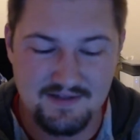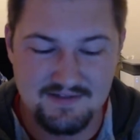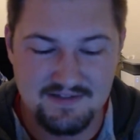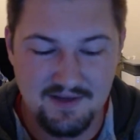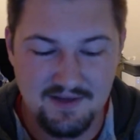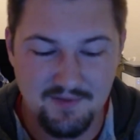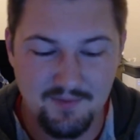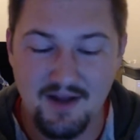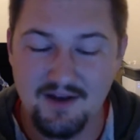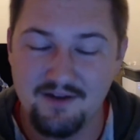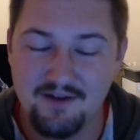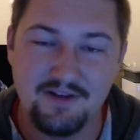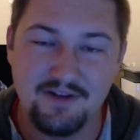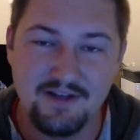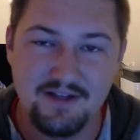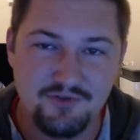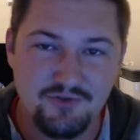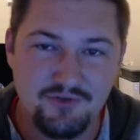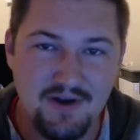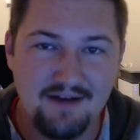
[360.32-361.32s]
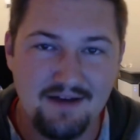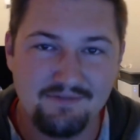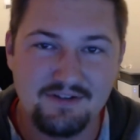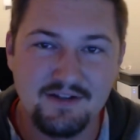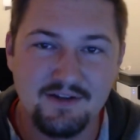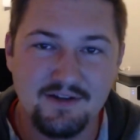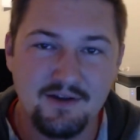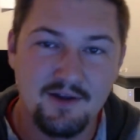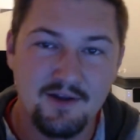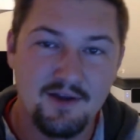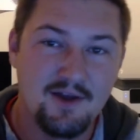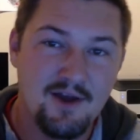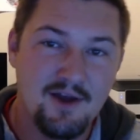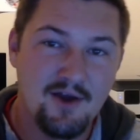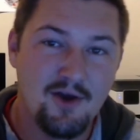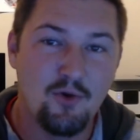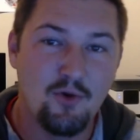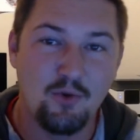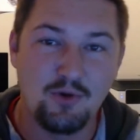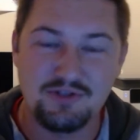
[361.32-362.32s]
I see him not even getting drafted,
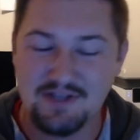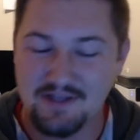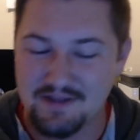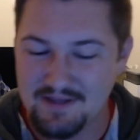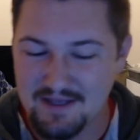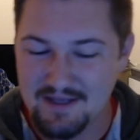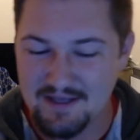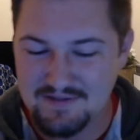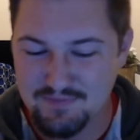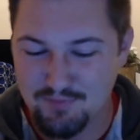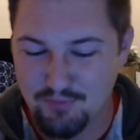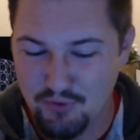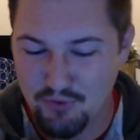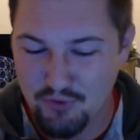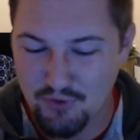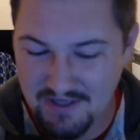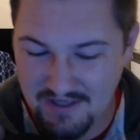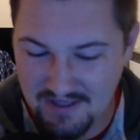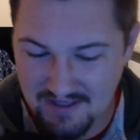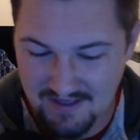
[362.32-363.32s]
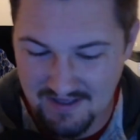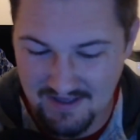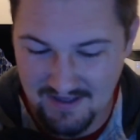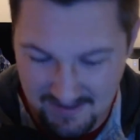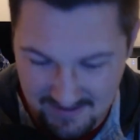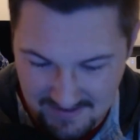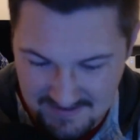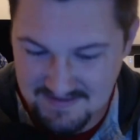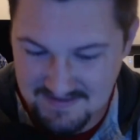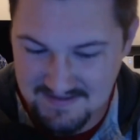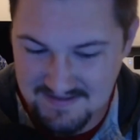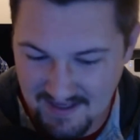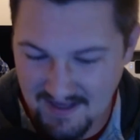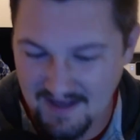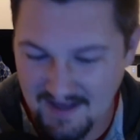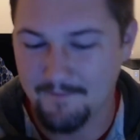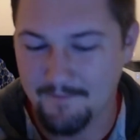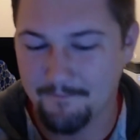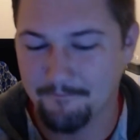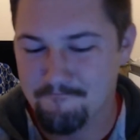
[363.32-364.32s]
which I think is pretty
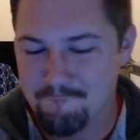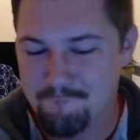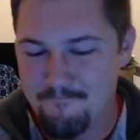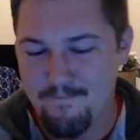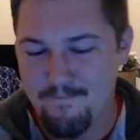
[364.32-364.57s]
insane.